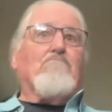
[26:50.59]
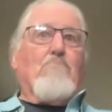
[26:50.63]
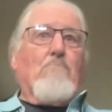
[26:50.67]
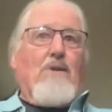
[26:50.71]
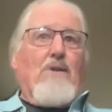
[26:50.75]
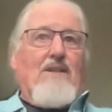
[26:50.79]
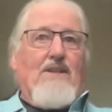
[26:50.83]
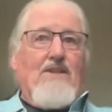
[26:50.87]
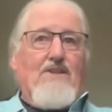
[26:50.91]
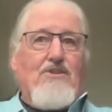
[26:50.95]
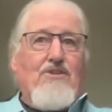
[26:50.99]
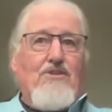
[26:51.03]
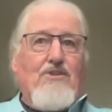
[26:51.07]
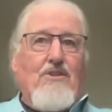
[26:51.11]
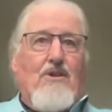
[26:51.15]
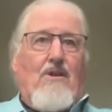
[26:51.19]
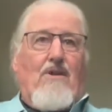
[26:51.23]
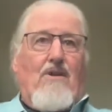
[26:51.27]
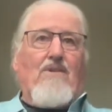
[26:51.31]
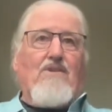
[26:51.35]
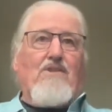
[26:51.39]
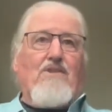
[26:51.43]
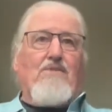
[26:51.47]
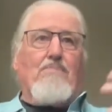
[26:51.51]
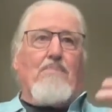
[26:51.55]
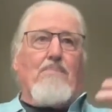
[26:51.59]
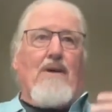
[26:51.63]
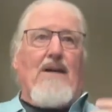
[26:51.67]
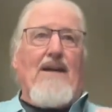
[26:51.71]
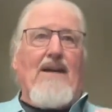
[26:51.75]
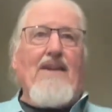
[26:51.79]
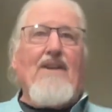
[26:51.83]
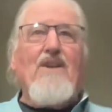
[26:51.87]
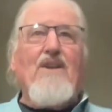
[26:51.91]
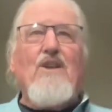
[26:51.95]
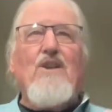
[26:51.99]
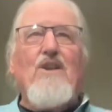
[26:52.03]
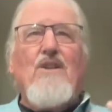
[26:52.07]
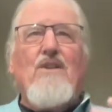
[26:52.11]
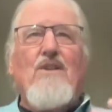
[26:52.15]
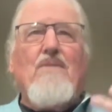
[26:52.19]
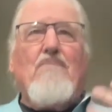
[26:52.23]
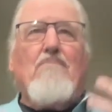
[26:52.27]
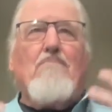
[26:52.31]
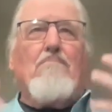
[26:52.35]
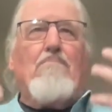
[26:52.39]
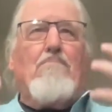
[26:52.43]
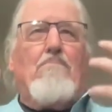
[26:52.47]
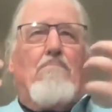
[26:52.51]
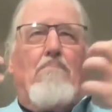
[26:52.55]
But it starts by
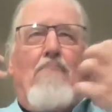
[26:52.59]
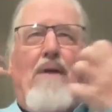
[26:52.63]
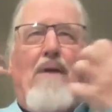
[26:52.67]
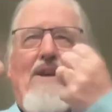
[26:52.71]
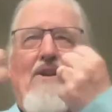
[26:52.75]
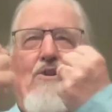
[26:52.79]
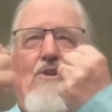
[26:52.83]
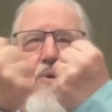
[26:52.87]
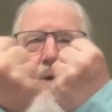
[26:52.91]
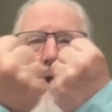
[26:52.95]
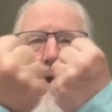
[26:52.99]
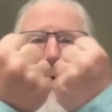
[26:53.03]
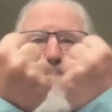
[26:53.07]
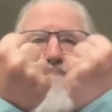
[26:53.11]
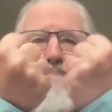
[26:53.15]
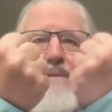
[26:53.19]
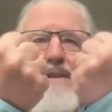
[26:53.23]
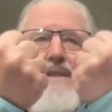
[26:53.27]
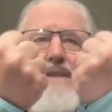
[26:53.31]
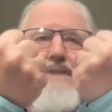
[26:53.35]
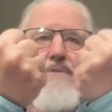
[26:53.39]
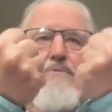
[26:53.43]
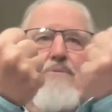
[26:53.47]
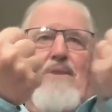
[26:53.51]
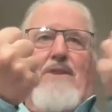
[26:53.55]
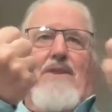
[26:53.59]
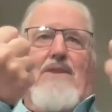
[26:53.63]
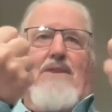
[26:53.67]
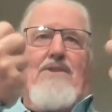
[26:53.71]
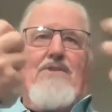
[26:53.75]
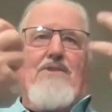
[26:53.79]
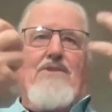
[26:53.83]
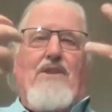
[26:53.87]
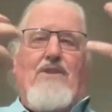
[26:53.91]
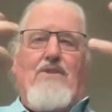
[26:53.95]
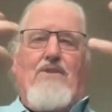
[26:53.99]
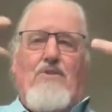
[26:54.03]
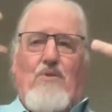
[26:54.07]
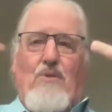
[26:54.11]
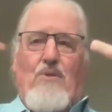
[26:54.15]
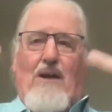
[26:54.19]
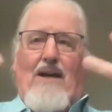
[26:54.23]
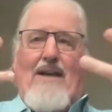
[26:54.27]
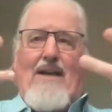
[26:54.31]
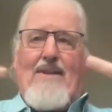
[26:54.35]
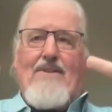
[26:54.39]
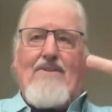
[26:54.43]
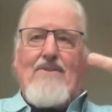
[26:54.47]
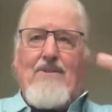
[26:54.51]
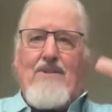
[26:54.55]
grappling with this and
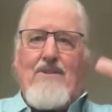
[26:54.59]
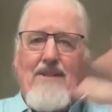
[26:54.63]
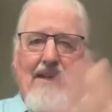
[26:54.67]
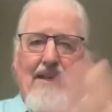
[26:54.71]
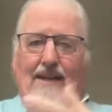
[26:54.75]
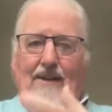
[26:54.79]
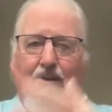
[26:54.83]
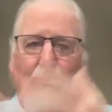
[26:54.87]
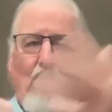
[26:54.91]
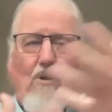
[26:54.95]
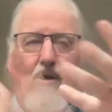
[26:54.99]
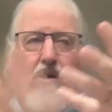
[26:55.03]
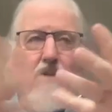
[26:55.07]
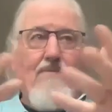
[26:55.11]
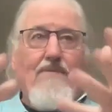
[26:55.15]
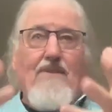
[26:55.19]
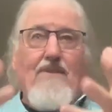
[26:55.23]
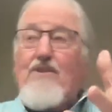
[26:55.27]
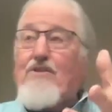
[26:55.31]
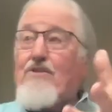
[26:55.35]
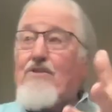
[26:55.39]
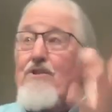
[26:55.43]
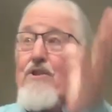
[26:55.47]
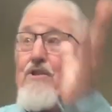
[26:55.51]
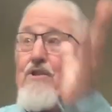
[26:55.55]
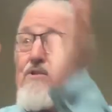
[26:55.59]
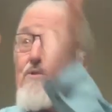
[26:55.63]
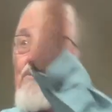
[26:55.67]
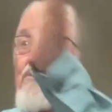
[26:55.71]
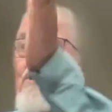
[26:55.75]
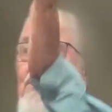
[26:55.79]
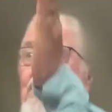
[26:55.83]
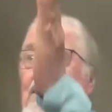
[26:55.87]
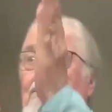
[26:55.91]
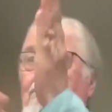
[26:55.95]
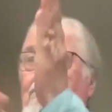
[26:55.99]
trying to take all of these cues